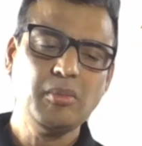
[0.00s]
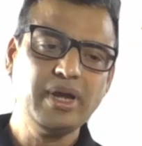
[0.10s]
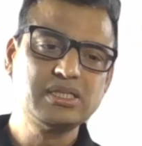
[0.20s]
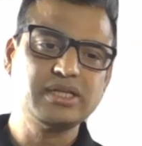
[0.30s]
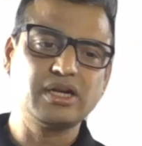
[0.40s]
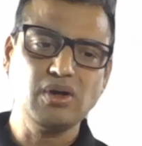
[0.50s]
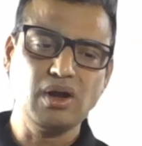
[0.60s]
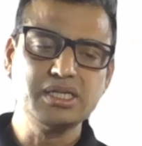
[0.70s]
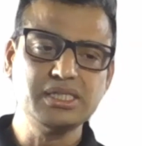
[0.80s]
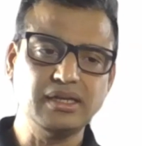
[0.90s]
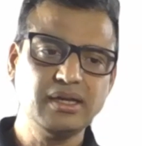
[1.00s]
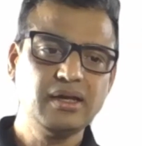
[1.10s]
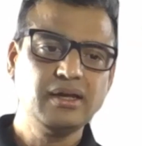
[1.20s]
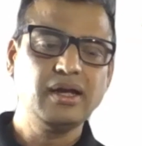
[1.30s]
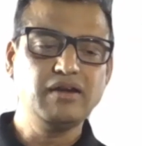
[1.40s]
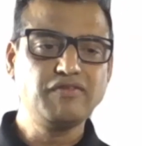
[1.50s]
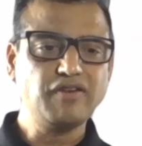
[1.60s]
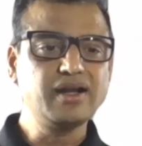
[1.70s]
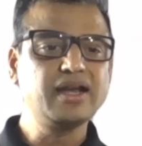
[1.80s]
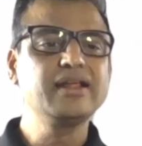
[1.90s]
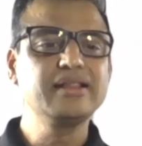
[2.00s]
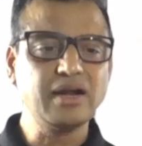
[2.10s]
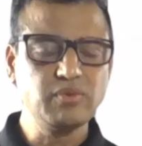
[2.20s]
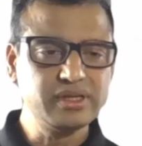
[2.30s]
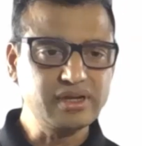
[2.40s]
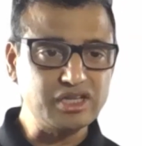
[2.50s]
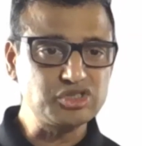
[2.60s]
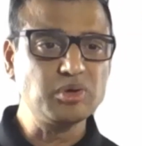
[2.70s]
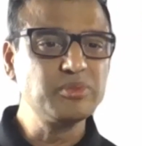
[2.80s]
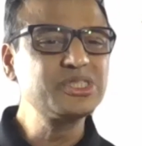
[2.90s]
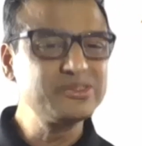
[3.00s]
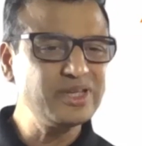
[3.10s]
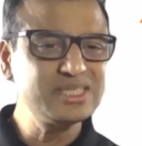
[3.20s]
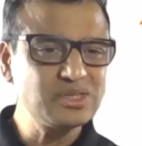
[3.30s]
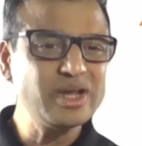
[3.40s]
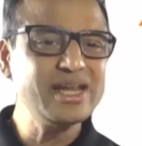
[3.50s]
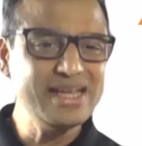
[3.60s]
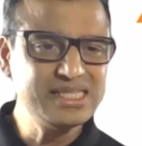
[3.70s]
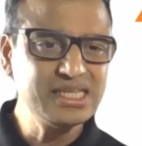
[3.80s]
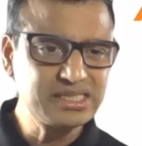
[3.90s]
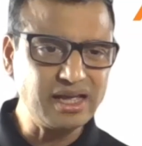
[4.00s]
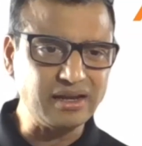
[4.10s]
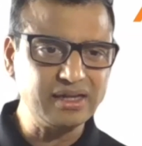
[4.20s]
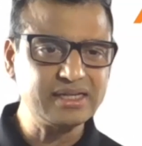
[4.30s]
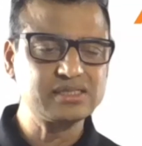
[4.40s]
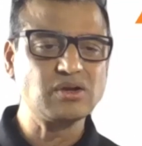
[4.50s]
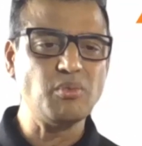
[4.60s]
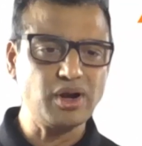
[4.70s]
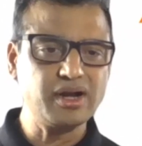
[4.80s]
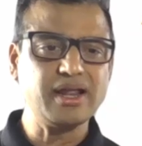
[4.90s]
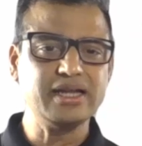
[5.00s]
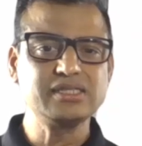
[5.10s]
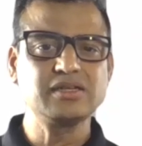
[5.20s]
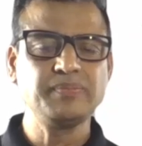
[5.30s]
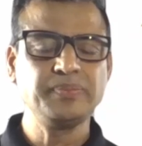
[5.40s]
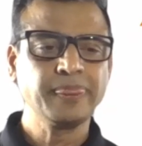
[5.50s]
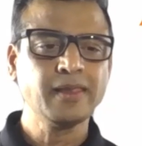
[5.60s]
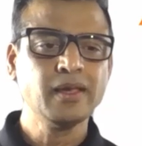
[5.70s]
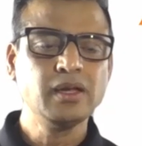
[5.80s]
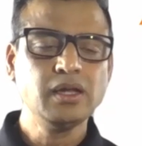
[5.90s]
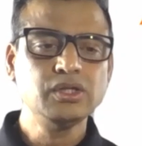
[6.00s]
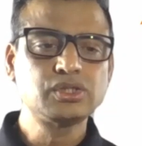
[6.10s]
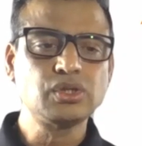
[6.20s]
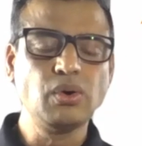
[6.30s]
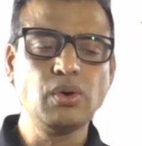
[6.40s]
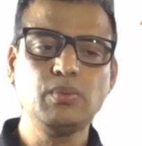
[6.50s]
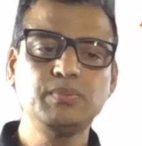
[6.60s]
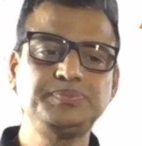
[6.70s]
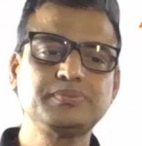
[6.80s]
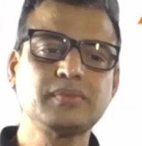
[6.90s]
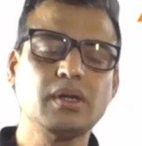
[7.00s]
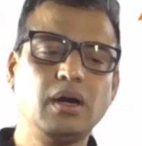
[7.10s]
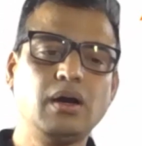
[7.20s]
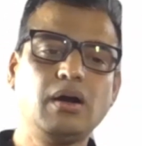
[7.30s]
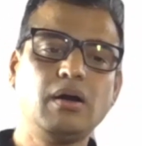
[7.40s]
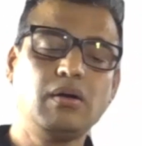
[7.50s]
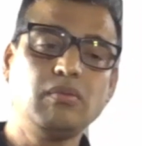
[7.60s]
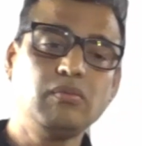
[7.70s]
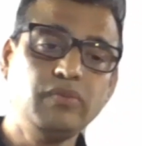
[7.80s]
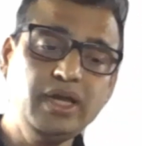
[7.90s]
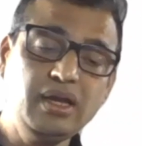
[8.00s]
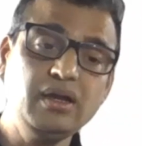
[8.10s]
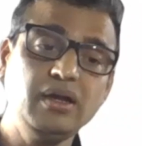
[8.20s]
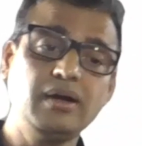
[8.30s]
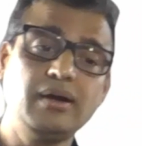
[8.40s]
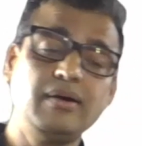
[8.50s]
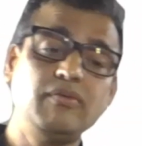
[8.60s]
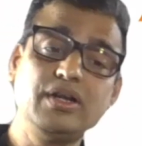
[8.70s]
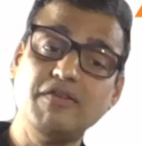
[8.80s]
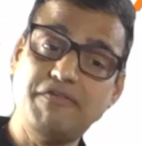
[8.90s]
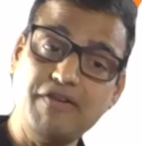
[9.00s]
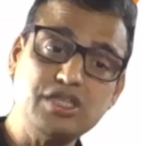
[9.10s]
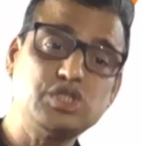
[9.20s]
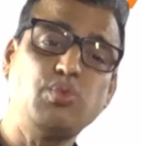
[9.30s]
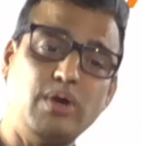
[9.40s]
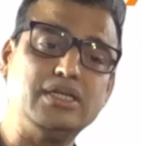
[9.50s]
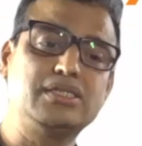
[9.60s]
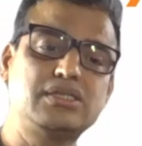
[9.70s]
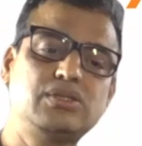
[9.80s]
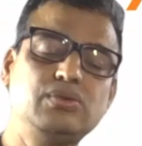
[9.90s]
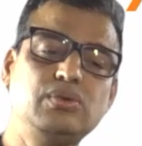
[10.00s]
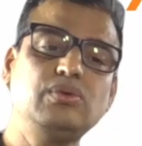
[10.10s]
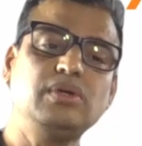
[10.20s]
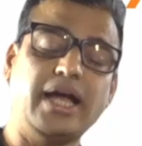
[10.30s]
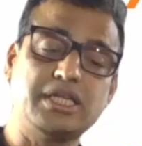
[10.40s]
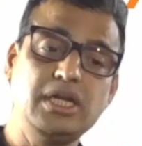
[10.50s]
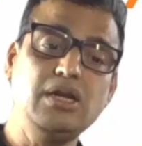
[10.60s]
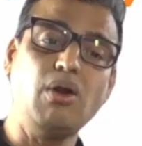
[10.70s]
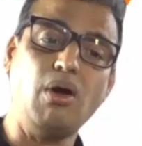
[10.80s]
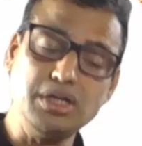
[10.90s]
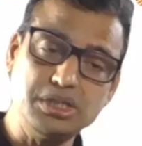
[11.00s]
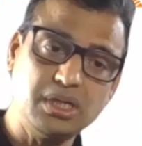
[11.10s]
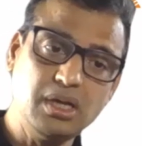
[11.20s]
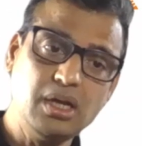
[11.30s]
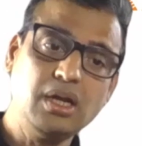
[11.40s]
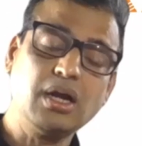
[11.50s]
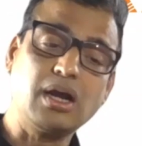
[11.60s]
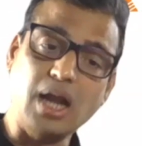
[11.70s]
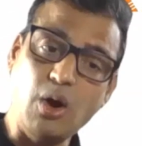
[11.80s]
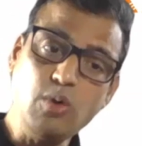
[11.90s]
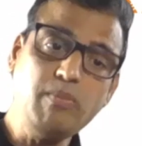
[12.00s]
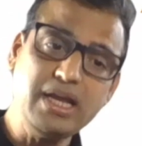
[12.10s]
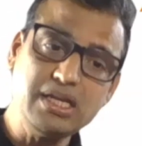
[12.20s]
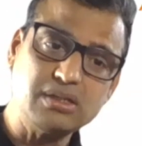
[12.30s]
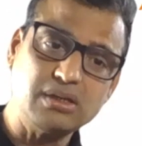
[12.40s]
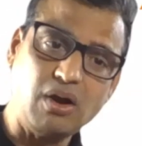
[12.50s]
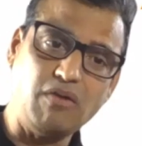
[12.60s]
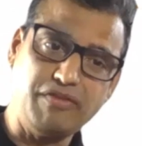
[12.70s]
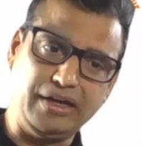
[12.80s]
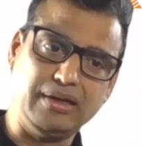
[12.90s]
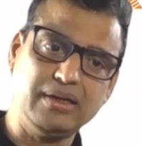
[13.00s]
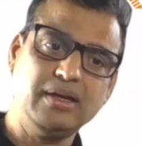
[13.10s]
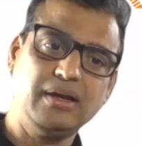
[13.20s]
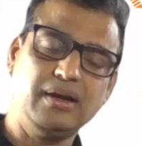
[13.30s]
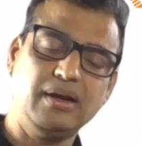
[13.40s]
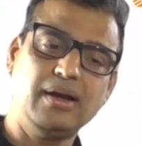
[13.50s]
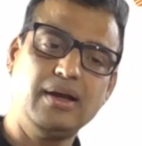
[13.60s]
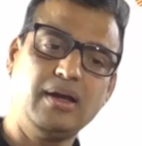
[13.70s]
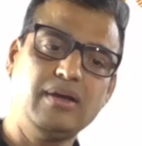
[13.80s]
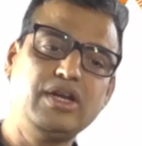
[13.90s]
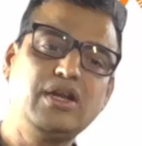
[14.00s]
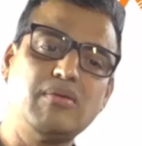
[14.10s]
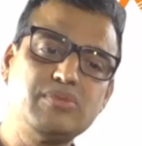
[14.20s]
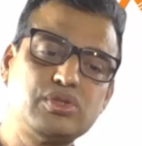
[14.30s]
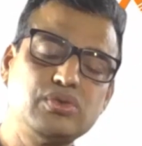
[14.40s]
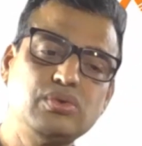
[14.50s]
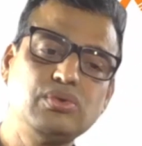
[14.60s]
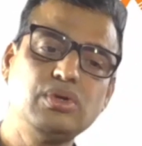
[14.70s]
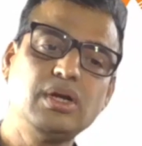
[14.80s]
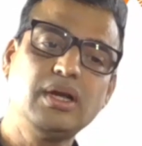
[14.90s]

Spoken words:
based technology, and front ending that with the customer, because it's a very easy sell. It's commoditized. So we were the first ones to actually launch cloud-based offering when it comes to